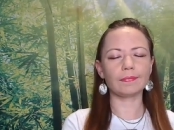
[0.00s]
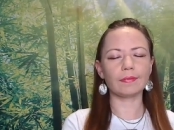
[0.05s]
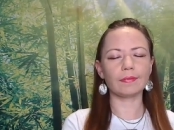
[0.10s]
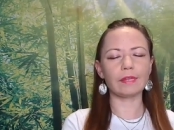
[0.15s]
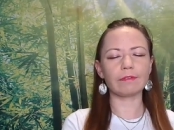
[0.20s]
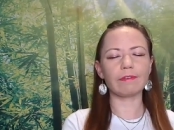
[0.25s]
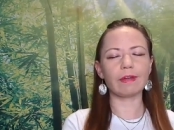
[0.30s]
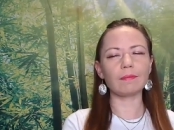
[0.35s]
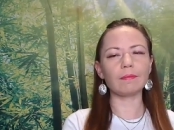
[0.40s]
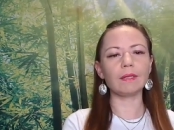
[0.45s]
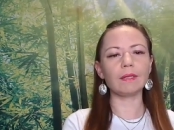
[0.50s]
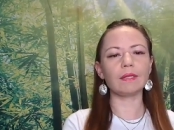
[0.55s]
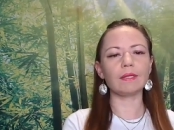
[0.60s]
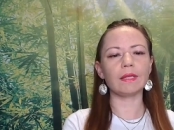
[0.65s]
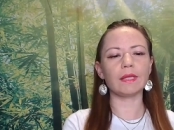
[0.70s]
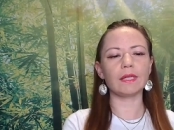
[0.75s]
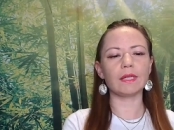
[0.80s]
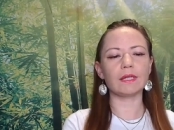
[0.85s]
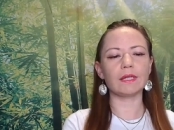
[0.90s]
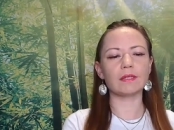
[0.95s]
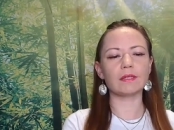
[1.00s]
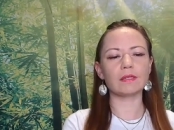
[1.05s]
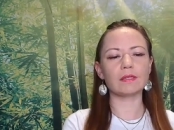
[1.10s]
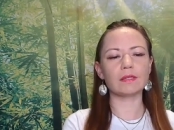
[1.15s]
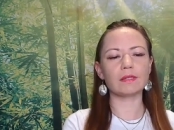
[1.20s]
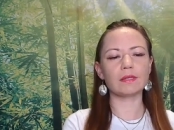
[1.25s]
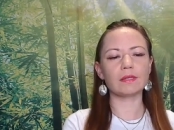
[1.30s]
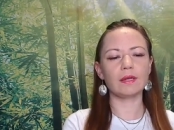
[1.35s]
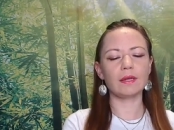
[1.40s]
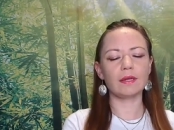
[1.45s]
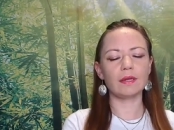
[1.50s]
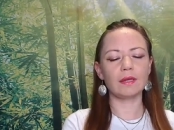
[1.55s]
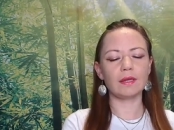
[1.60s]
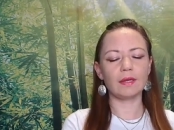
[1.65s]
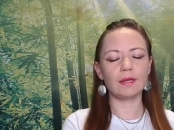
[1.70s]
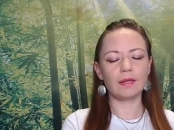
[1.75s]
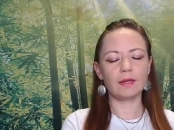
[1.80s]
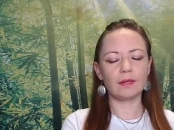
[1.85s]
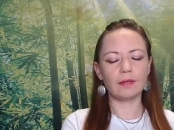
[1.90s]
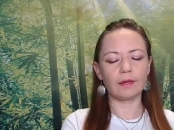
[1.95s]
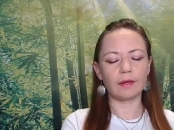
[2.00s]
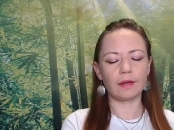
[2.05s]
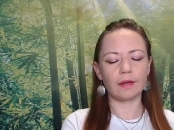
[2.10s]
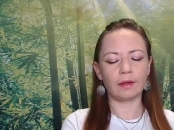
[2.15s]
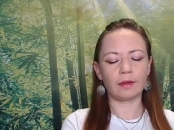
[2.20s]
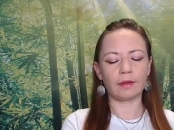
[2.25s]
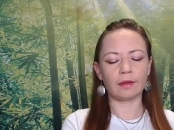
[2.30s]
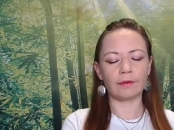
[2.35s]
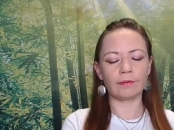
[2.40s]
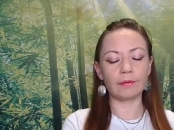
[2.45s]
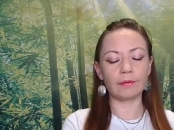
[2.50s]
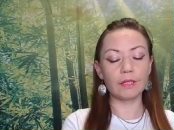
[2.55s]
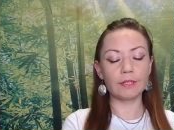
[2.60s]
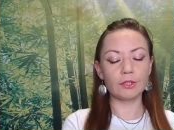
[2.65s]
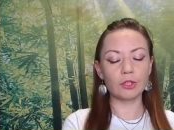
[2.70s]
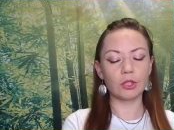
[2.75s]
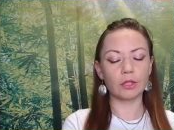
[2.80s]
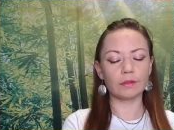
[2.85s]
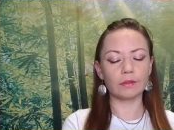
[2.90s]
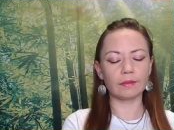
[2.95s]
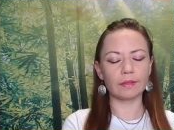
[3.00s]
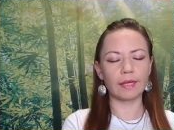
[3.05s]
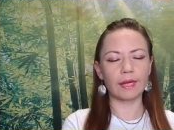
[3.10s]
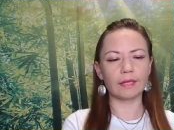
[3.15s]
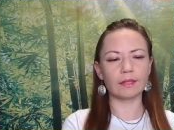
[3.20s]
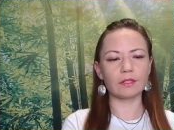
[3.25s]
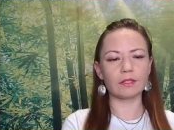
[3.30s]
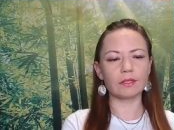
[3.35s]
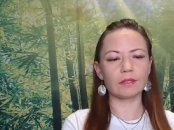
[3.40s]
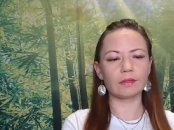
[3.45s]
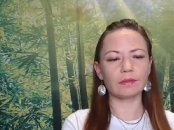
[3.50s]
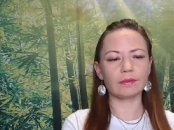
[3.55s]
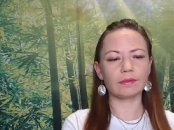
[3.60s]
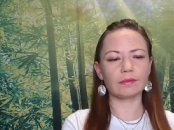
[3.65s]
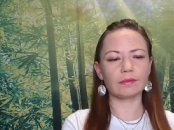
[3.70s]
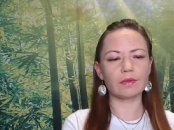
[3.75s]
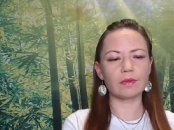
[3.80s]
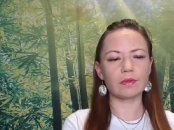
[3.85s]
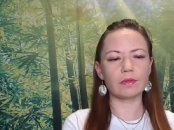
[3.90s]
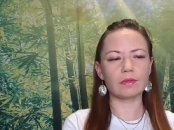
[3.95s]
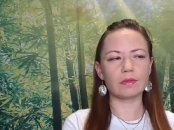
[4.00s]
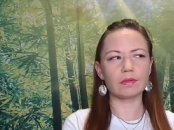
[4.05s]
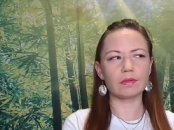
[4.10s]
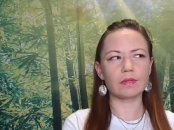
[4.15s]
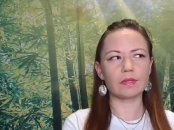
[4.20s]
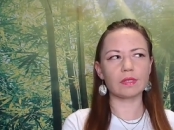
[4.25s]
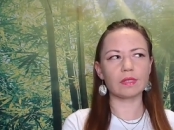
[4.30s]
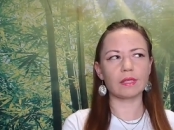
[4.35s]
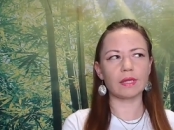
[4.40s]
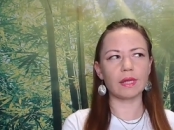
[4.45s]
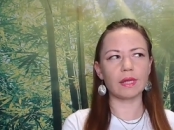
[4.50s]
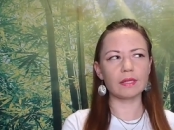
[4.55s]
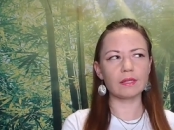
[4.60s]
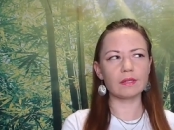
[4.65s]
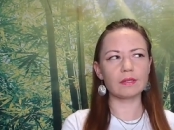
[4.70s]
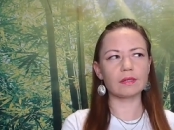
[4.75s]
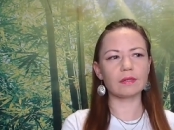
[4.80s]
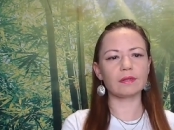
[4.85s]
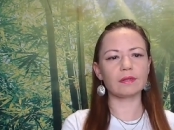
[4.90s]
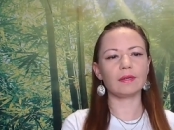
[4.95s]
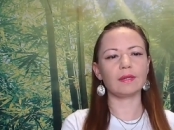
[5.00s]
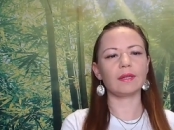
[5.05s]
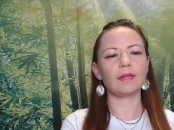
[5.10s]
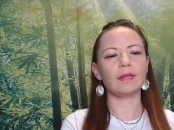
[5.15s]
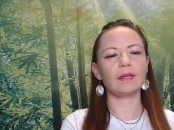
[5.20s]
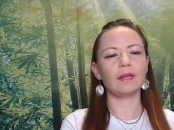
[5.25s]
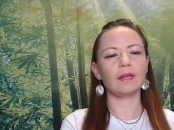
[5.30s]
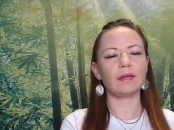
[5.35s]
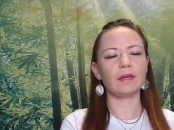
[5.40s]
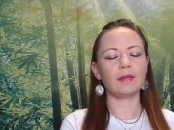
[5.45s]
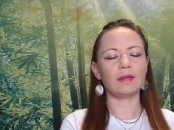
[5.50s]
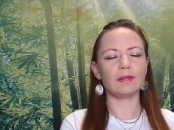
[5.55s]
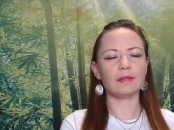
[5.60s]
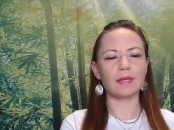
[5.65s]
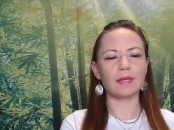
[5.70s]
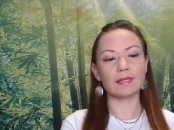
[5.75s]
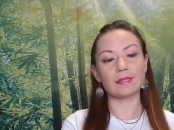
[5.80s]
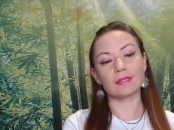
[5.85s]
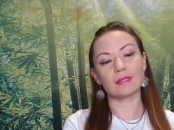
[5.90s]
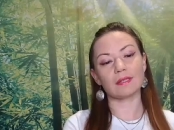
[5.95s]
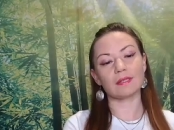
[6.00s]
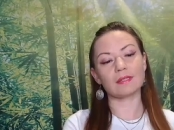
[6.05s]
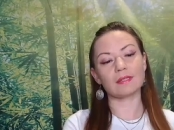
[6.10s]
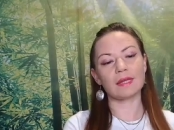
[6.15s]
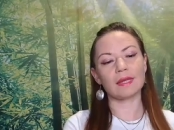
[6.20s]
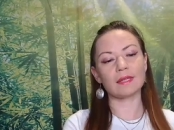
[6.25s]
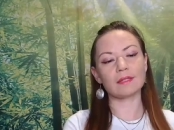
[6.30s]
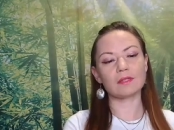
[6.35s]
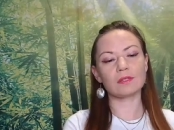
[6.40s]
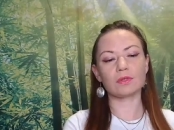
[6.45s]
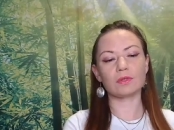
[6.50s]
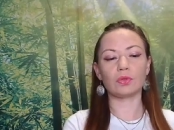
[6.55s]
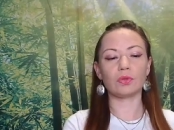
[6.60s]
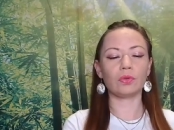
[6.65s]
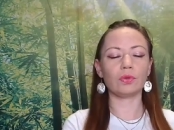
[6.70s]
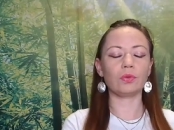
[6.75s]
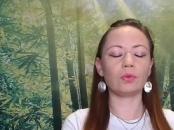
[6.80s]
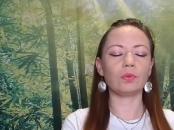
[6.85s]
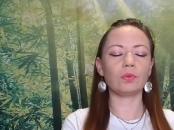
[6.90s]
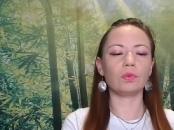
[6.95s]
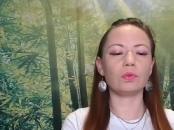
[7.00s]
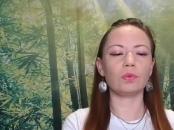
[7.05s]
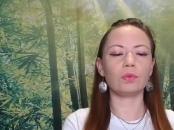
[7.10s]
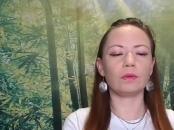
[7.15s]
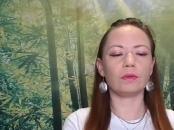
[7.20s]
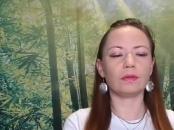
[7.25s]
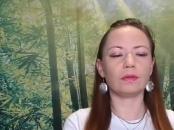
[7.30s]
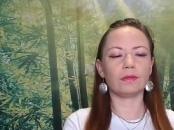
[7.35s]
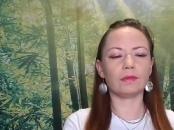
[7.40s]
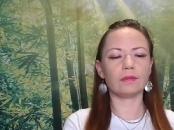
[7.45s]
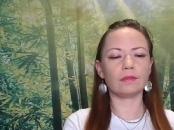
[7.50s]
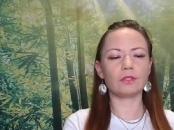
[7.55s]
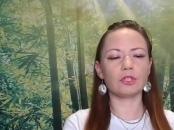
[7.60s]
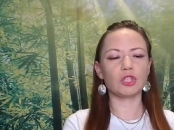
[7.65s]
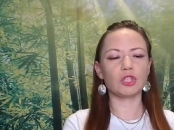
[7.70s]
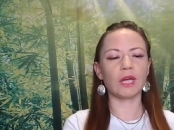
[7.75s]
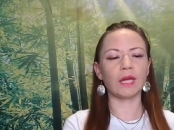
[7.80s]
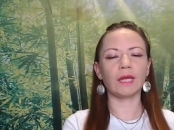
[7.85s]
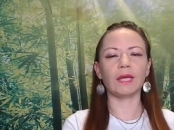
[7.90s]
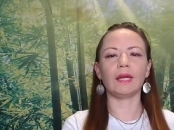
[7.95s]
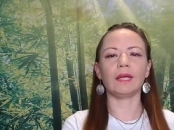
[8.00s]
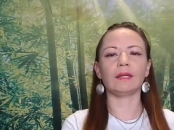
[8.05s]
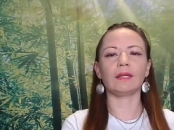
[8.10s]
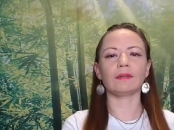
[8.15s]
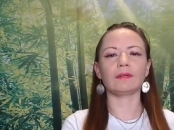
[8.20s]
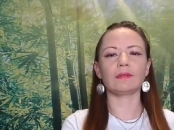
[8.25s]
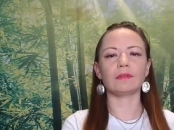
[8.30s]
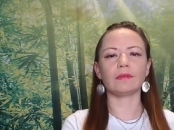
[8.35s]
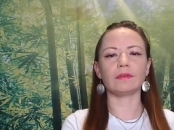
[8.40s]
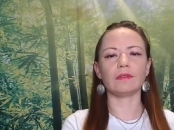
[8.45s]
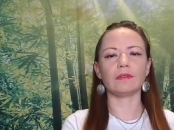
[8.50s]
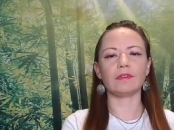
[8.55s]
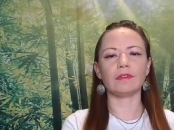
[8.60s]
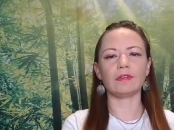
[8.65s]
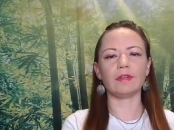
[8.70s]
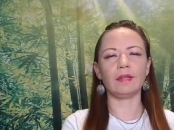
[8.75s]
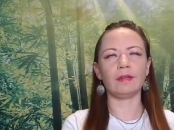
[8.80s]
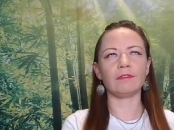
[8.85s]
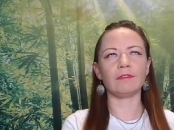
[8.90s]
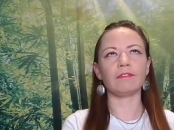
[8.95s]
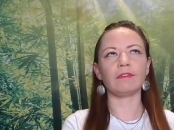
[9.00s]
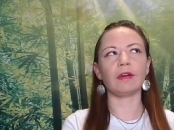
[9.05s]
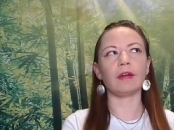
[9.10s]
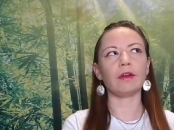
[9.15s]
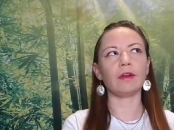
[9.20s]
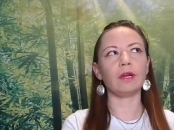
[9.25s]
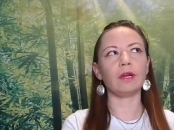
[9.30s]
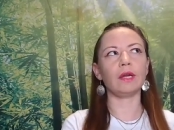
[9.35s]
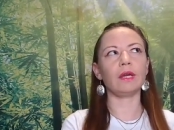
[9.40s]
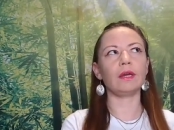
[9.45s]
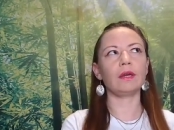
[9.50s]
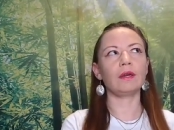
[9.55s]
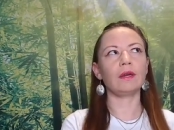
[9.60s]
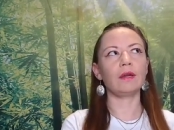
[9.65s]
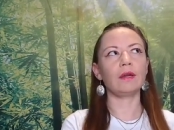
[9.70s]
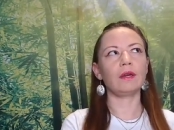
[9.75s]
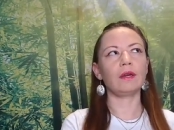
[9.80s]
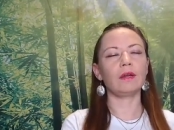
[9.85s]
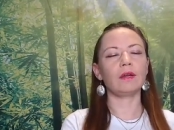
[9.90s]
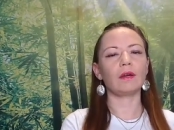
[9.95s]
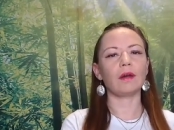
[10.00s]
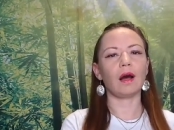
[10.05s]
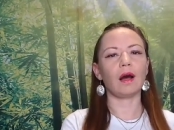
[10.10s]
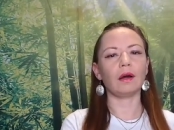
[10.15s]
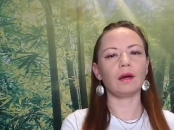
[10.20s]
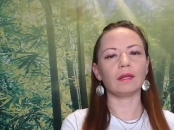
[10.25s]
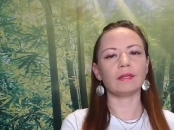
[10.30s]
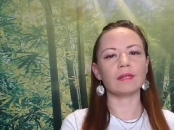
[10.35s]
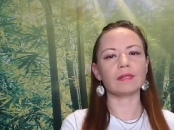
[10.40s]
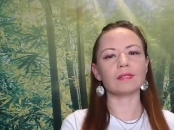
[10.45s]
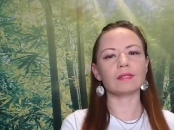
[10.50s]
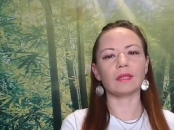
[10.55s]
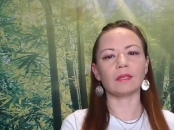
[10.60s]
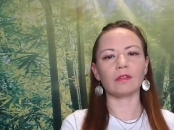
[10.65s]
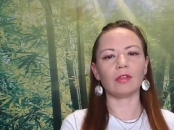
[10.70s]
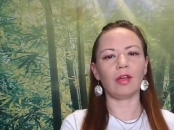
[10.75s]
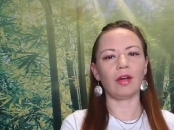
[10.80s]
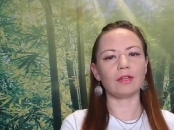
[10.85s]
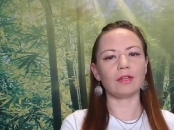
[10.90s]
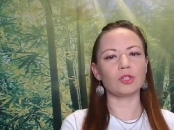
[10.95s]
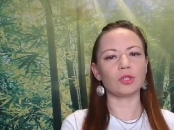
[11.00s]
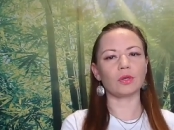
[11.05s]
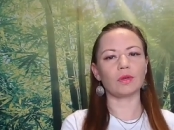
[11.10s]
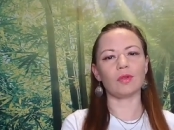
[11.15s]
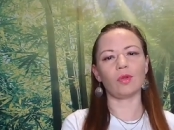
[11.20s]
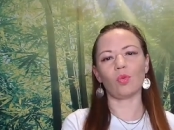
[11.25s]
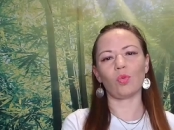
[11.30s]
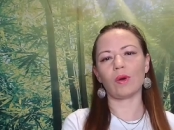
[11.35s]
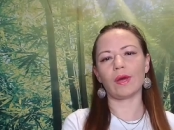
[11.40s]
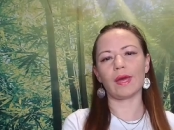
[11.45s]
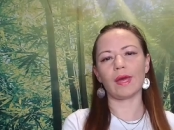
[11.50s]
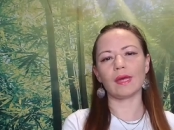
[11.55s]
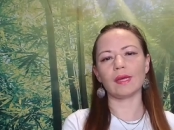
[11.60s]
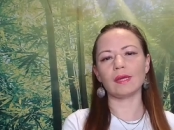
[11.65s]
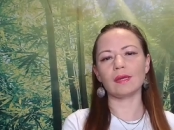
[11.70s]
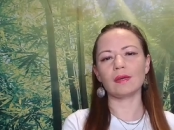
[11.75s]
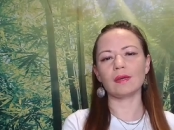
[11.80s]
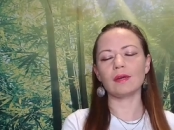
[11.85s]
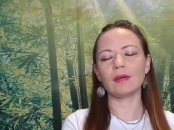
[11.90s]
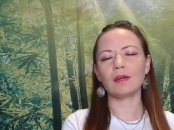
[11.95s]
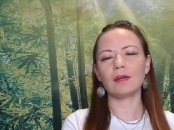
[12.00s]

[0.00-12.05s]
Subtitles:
The feminine is reaching that state, that success, through checking in a very honest and logical way